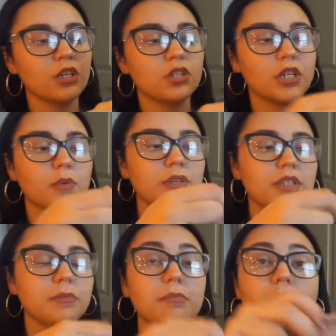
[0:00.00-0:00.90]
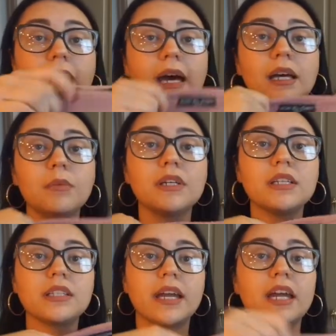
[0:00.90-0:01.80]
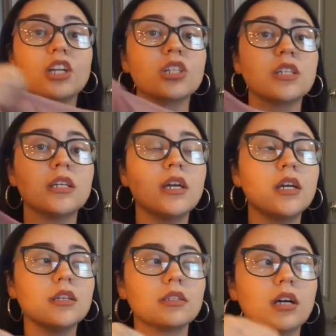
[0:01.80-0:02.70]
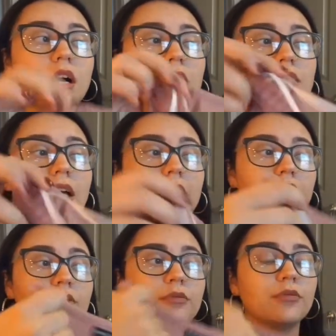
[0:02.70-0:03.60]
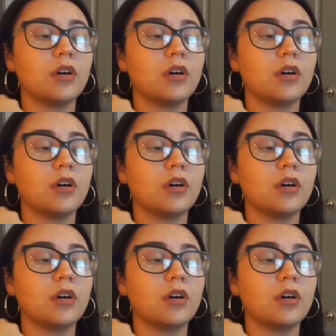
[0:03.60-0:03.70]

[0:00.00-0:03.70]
So it wasn't bad, because I actually saw a lot of